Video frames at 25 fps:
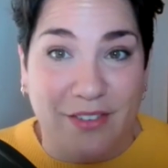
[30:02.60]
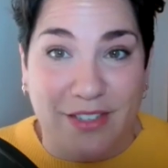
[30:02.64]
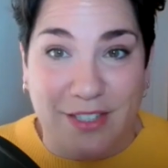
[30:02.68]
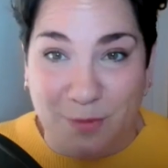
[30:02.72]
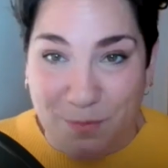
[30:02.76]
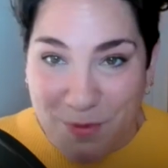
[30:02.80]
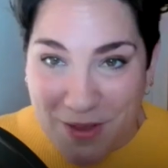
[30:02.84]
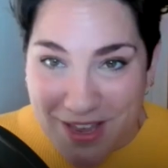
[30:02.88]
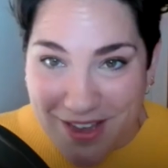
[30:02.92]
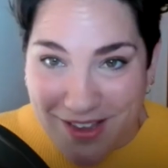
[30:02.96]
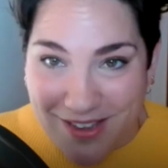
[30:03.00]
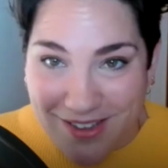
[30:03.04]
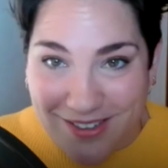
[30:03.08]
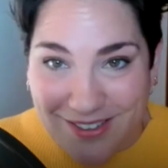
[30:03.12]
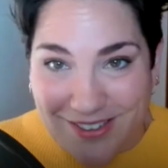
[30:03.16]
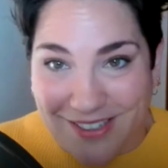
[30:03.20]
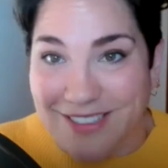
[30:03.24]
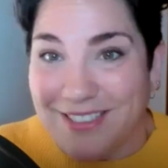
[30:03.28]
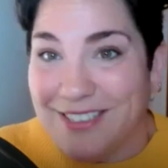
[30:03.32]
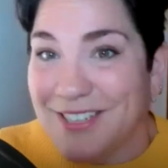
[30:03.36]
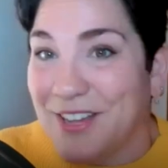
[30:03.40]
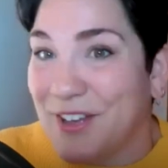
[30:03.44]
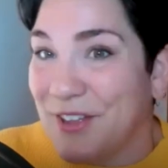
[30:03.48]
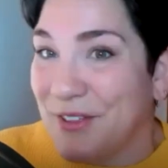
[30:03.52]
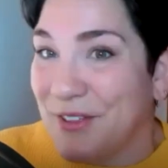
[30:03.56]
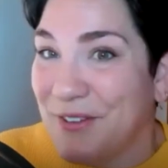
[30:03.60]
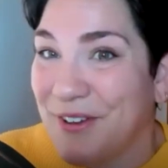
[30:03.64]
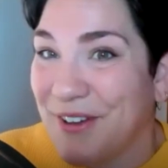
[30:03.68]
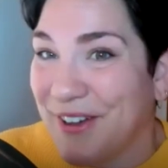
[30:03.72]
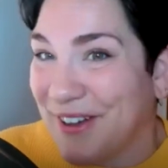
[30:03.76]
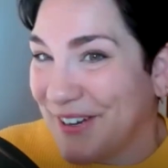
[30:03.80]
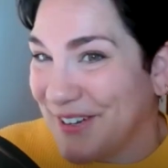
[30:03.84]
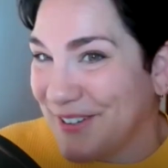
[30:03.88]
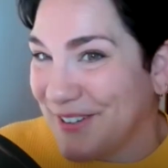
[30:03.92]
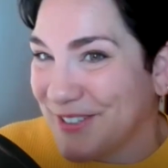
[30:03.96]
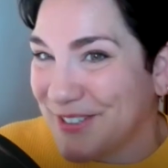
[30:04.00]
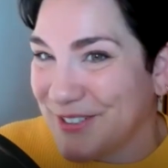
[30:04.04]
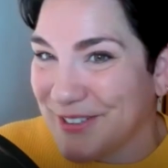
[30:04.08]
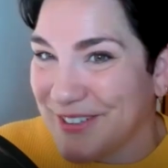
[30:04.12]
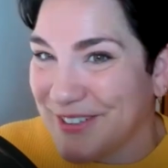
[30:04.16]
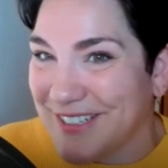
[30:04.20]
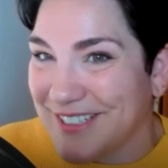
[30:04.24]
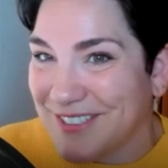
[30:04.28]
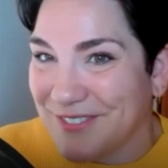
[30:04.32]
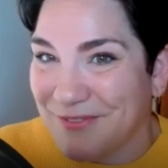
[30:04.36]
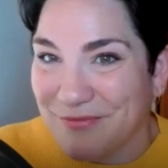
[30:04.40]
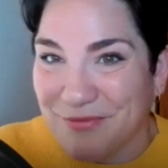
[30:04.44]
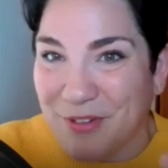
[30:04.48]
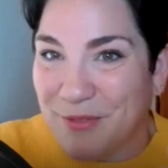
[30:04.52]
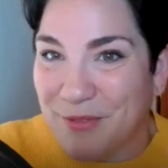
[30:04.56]
speak can tell audio
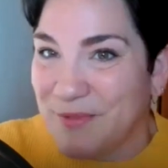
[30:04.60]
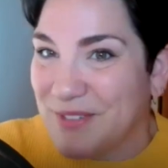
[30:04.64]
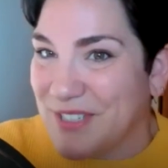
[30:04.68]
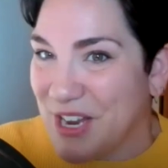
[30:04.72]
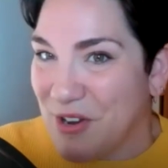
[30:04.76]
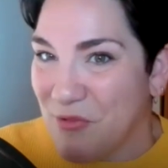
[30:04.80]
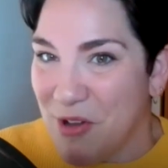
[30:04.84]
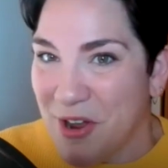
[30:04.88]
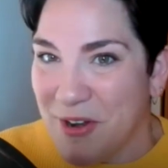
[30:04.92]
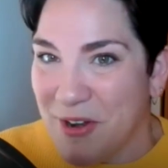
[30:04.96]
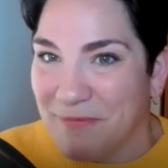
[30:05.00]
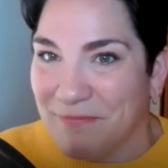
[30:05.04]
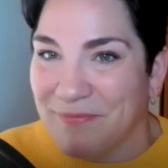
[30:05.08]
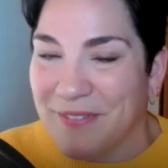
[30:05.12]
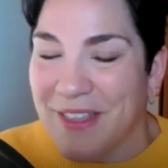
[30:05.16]
stories from day one.